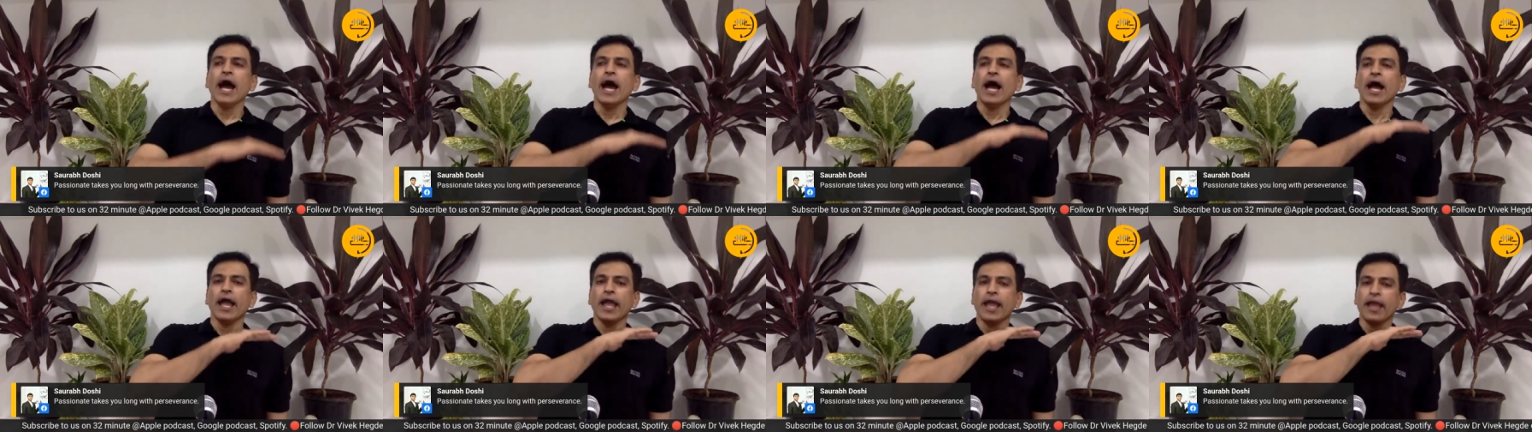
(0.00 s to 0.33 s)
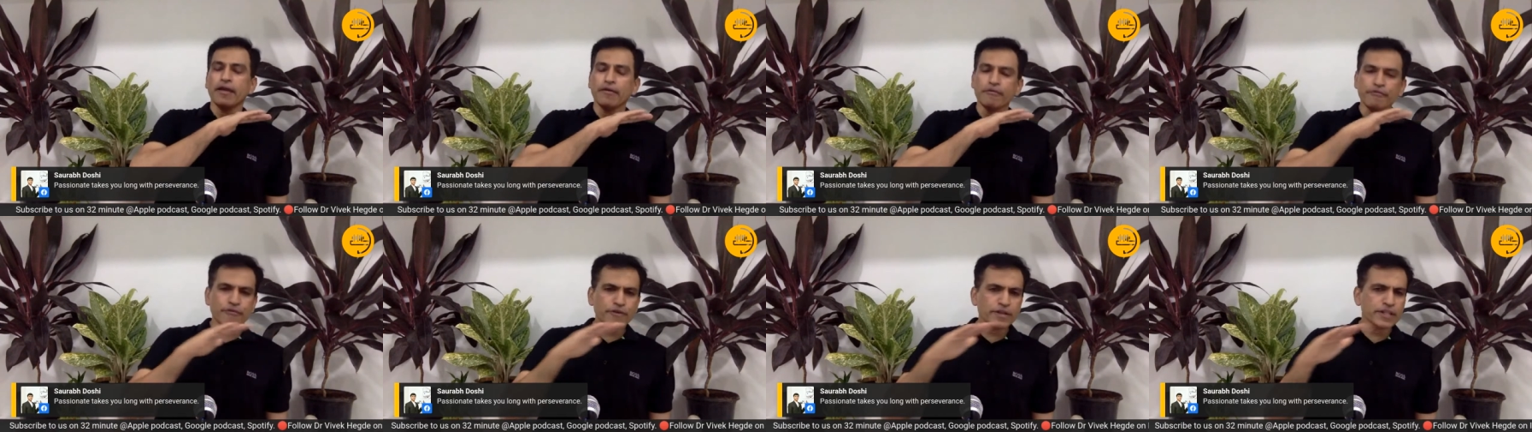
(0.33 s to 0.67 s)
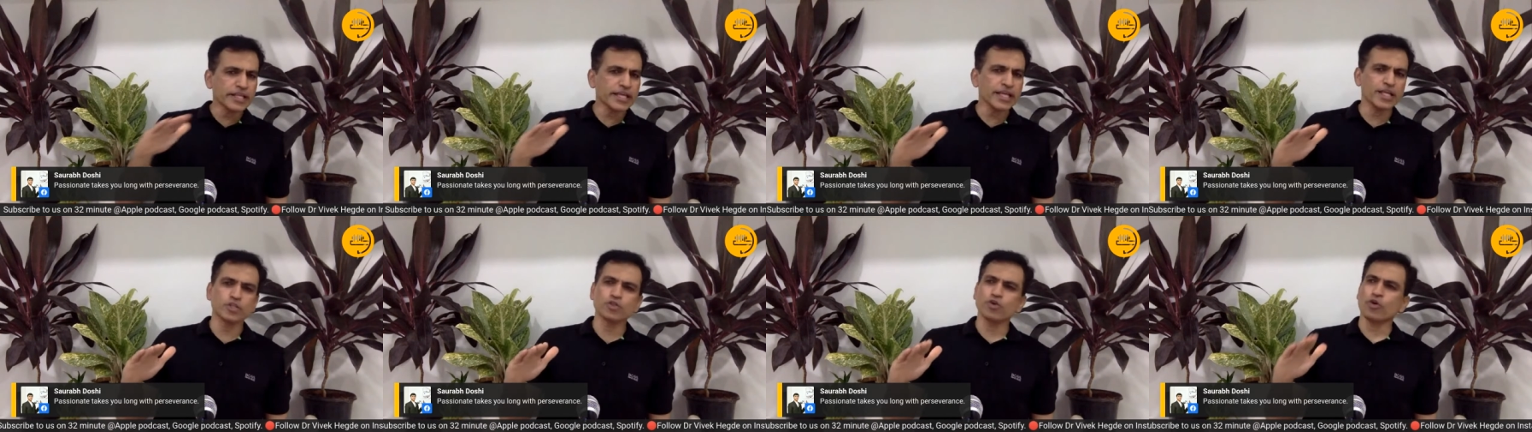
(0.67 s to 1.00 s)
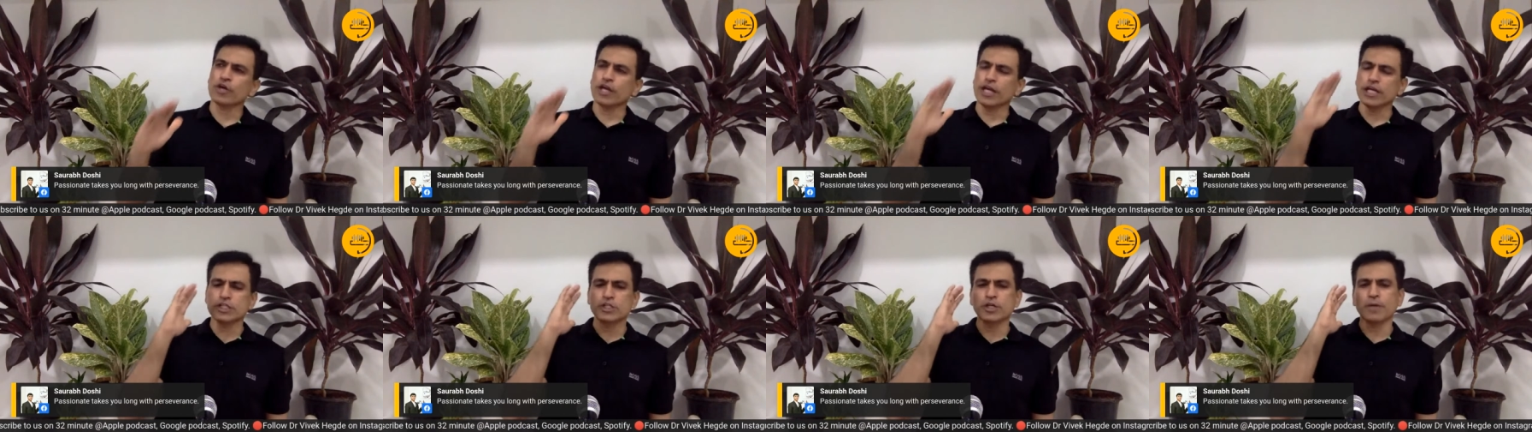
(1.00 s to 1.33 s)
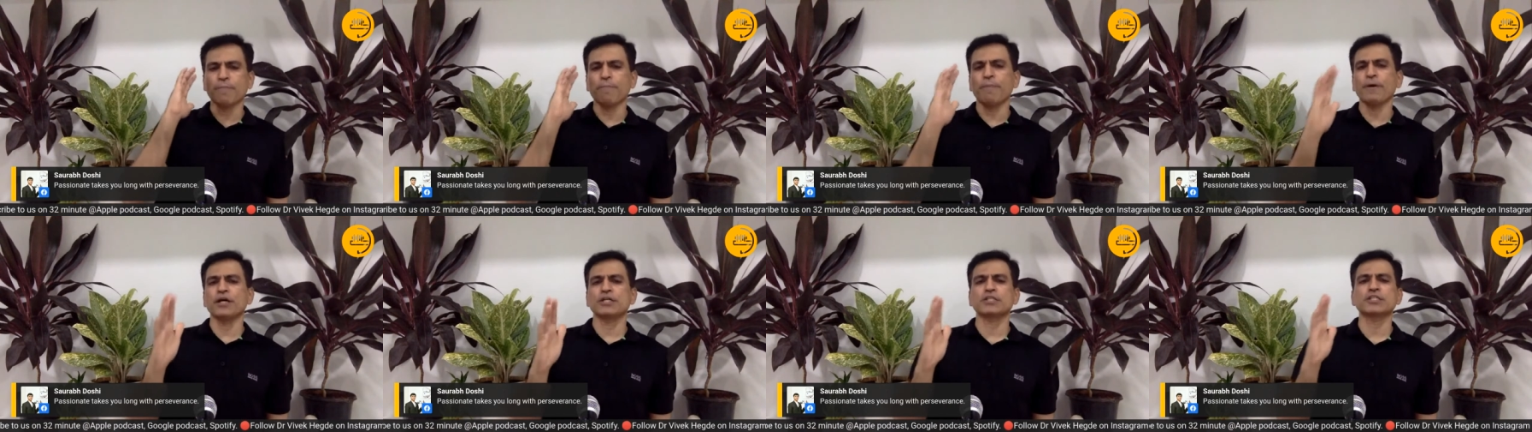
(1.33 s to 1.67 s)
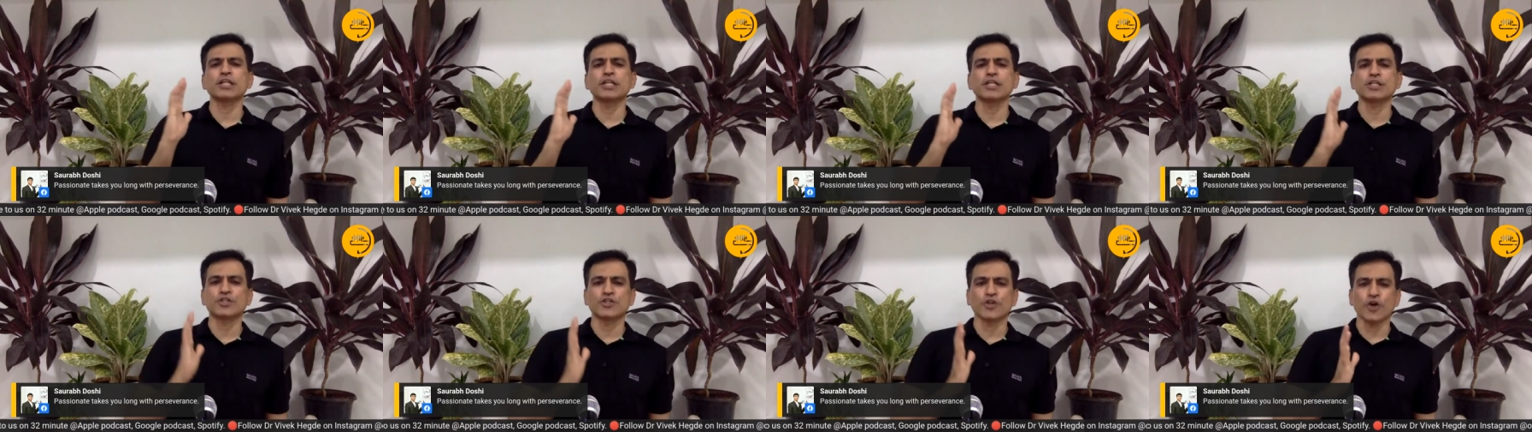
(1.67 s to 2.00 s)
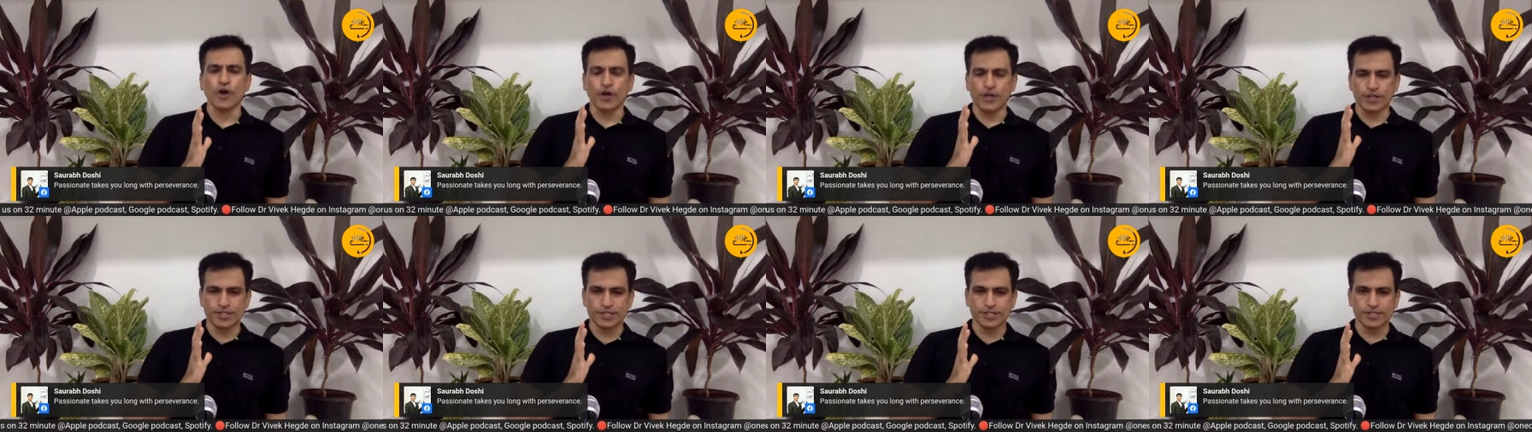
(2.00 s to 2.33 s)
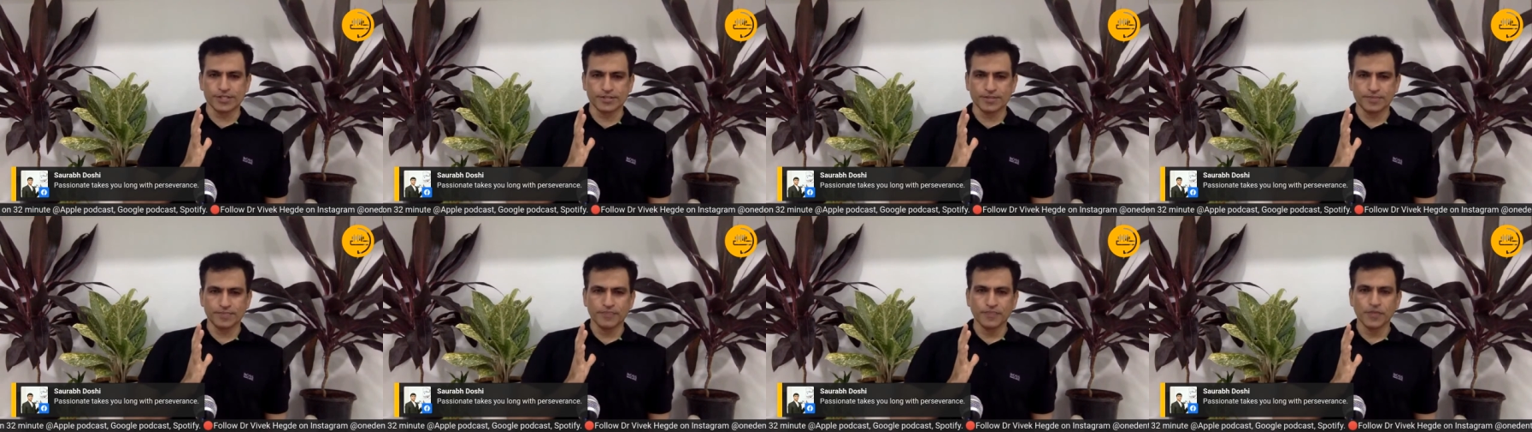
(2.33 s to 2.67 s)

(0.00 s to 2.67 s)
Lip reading: Everything is okay, it's your personal choice.